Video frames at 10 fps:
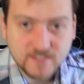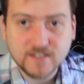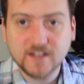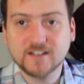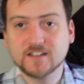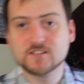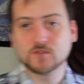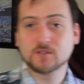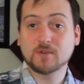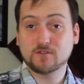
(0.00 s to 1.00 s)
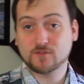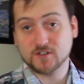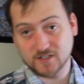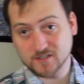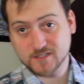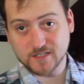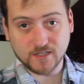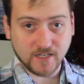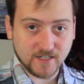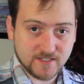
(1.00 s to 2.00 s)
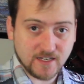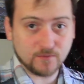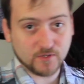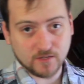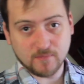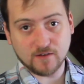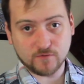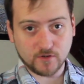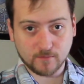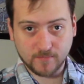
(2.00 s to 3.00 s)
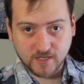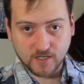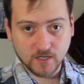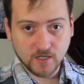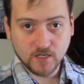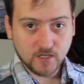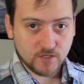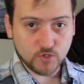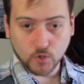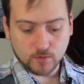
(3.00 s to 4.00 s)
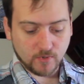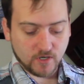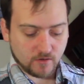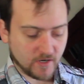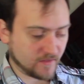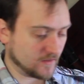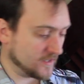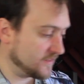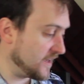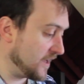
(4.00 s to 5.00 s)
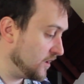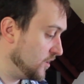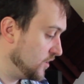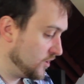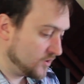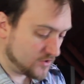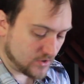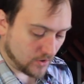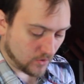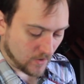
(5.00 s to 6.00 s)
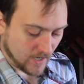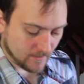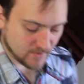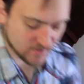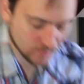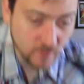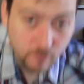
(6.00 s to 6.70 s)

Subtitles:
stand is only meant for a tungsten light. It's not really meant for a big joker bug or anything like that. So I'm just going to